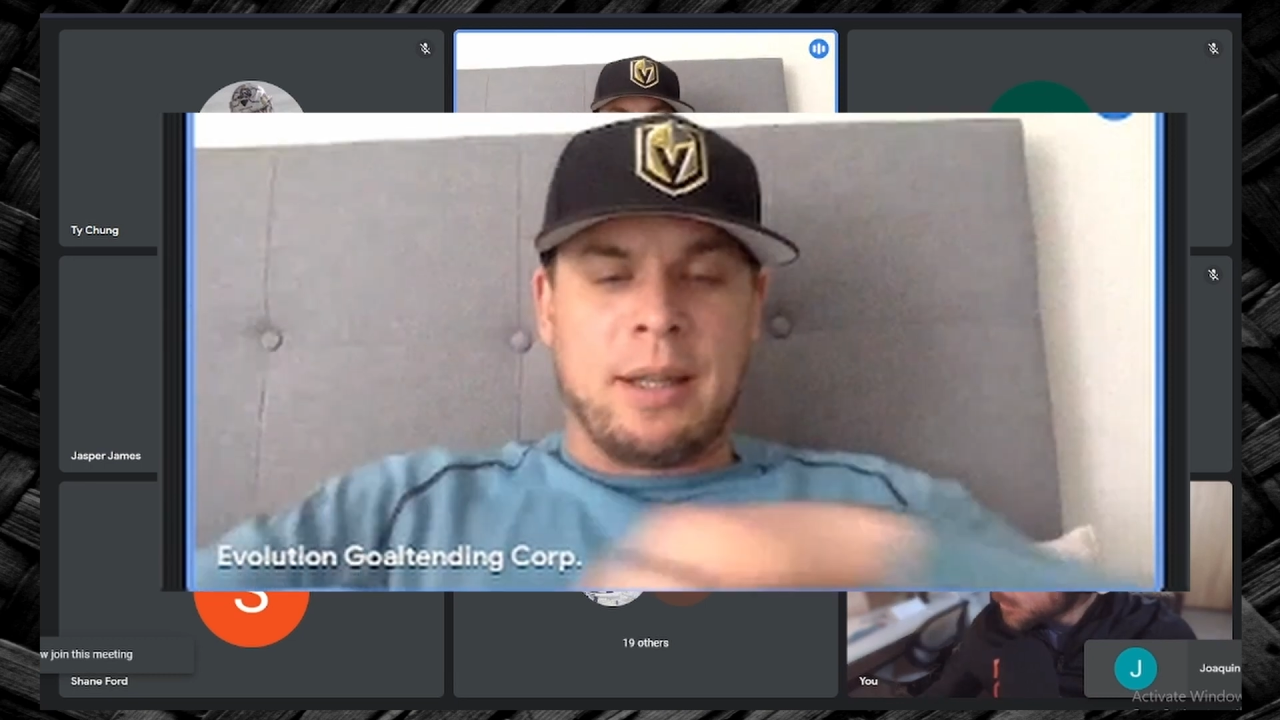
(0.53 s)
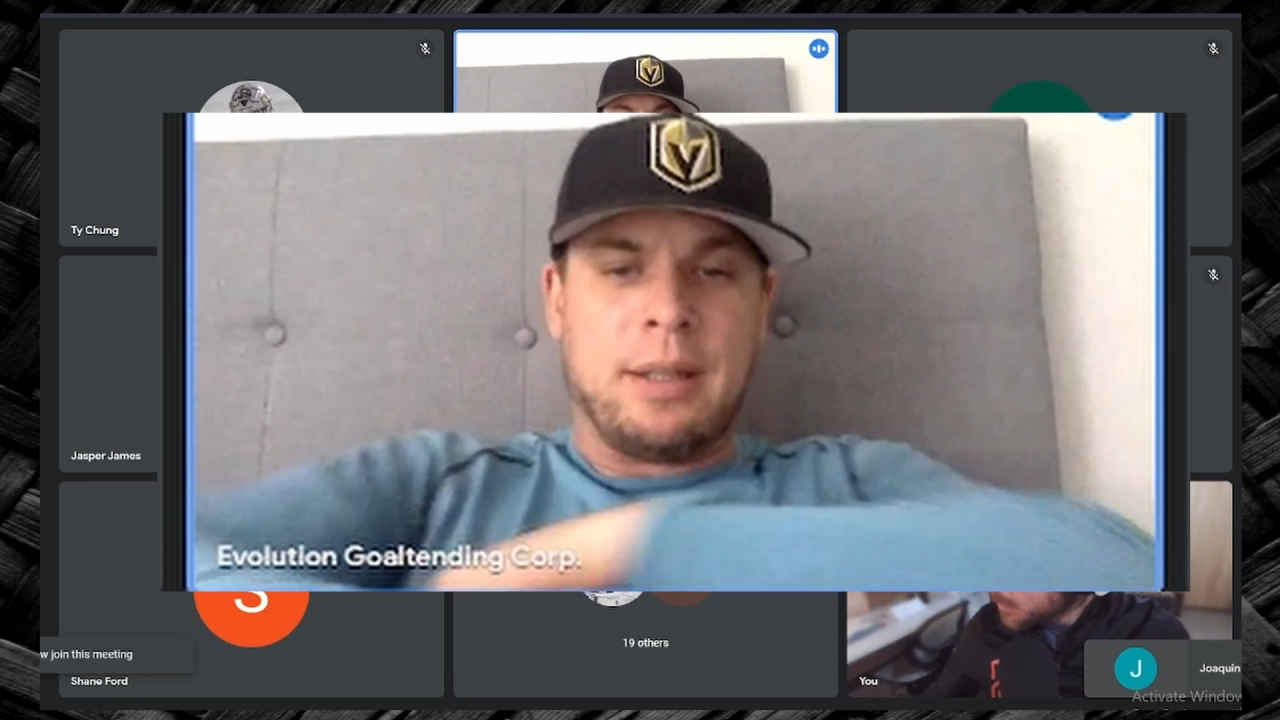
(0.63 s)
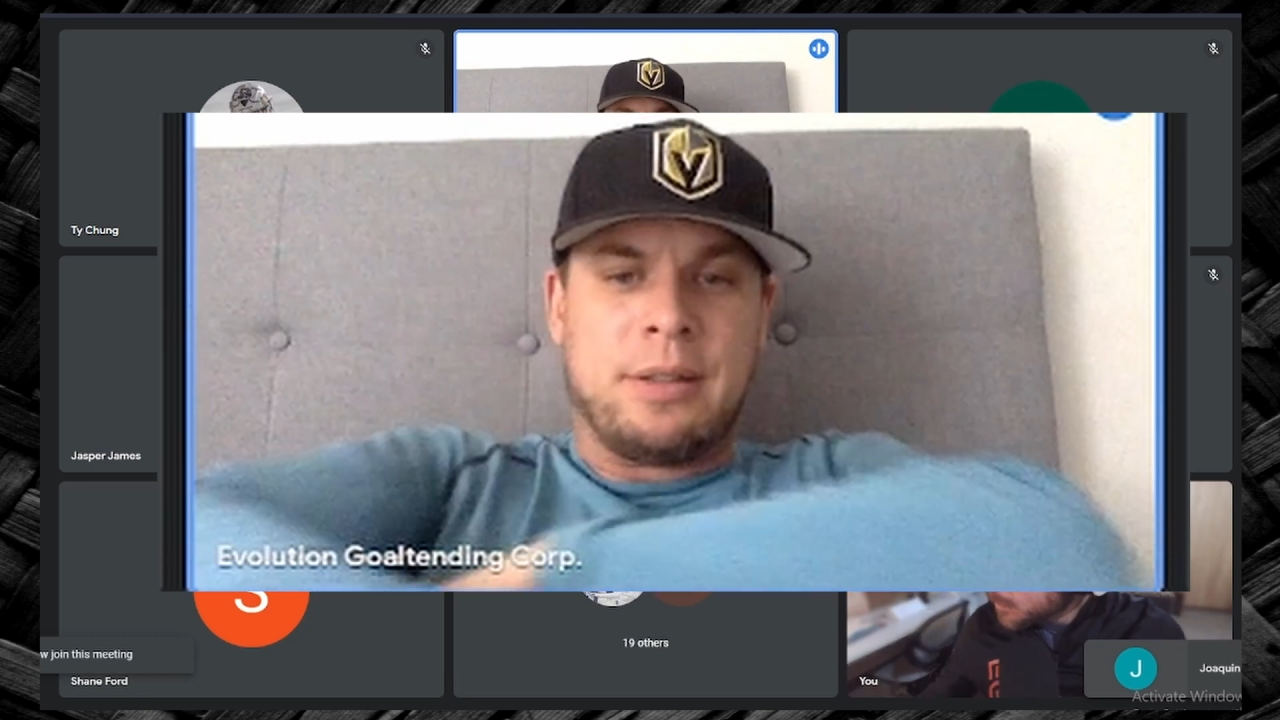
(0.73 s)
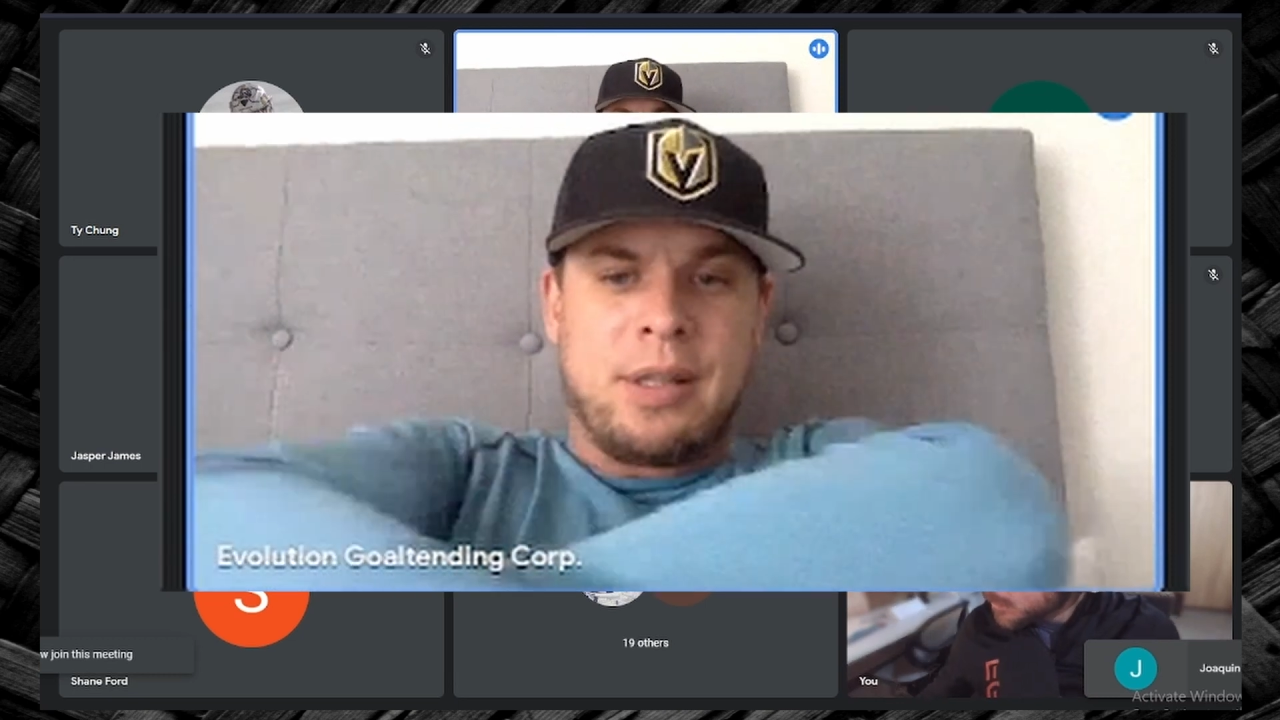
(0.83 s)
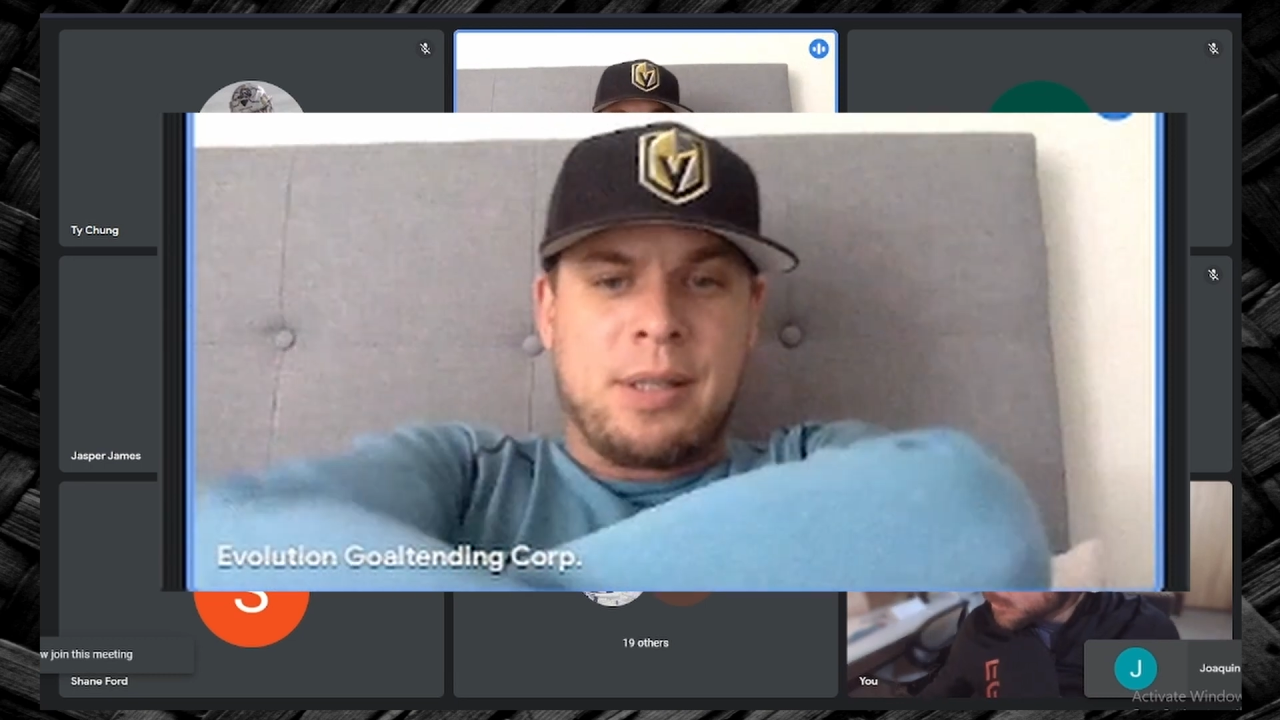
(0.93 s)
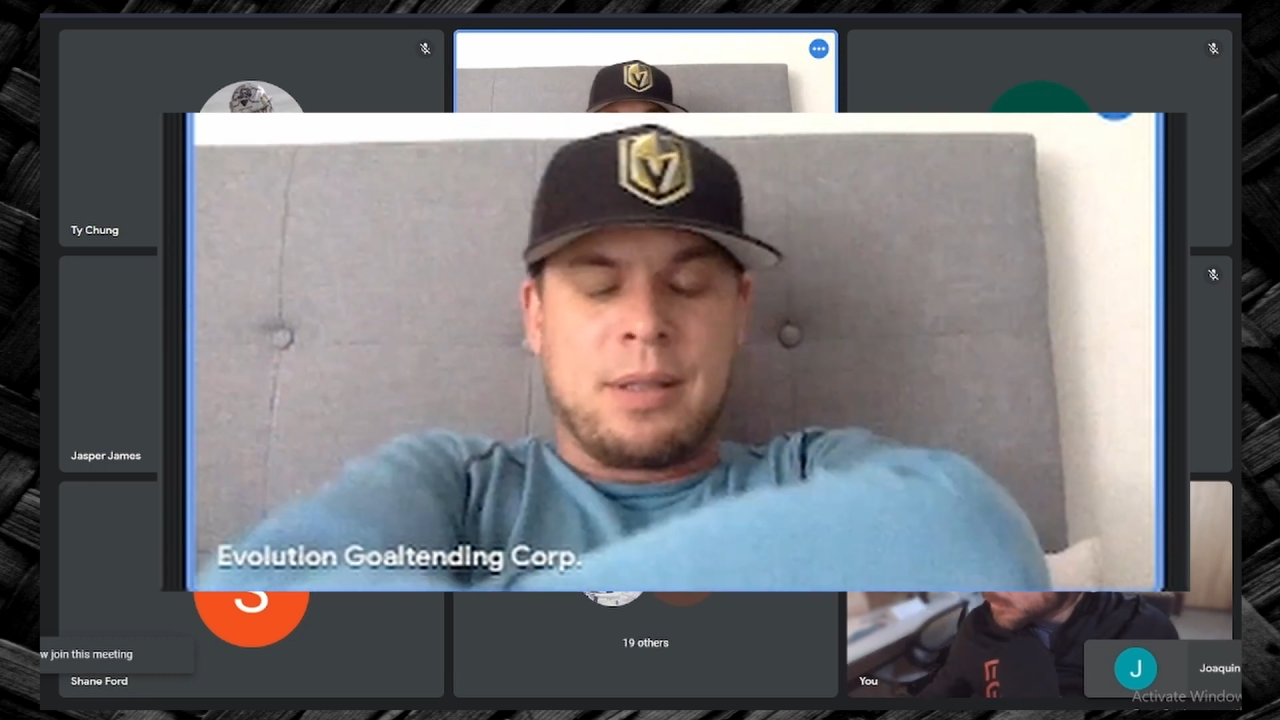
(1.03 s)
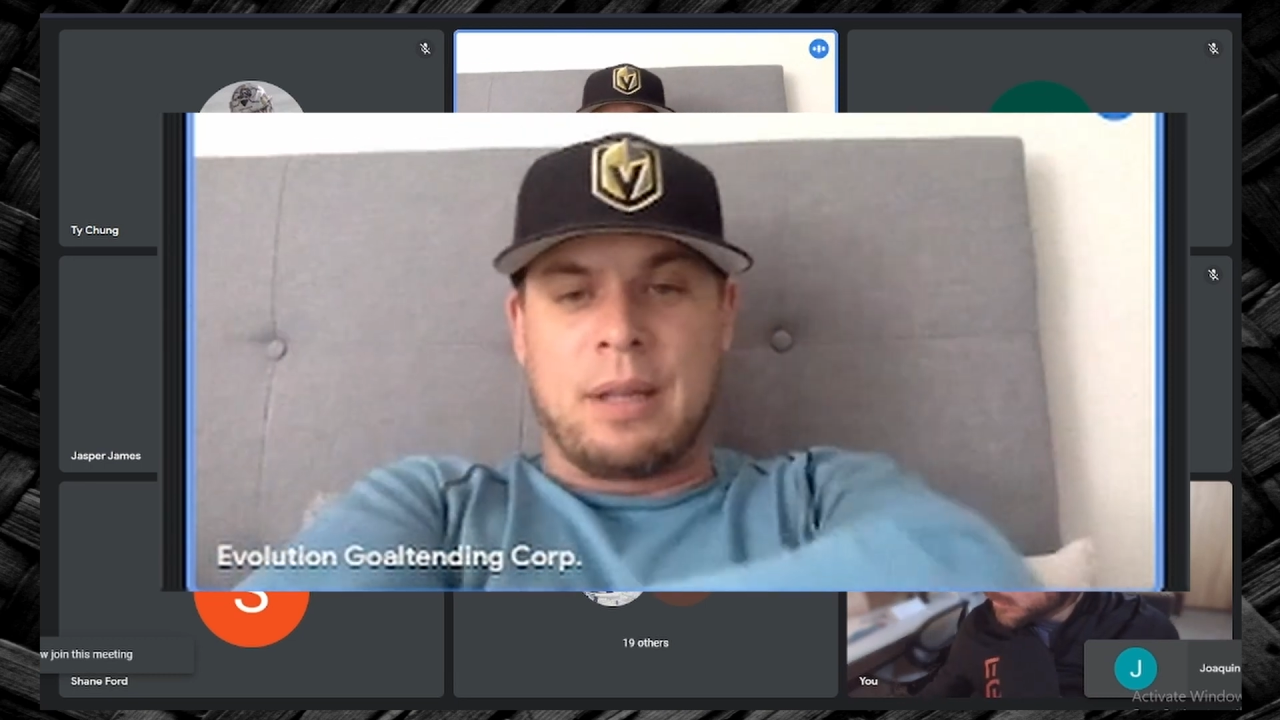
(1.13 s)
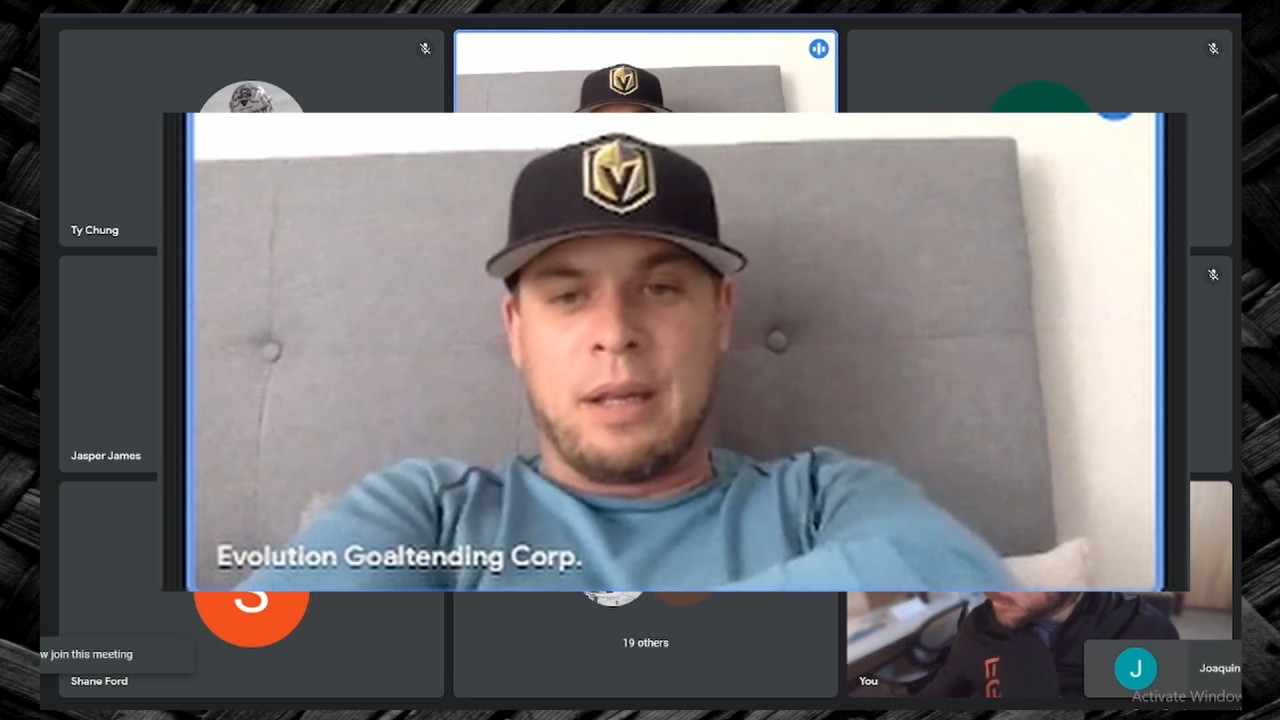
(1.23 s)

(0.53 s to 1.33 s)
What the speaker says: that just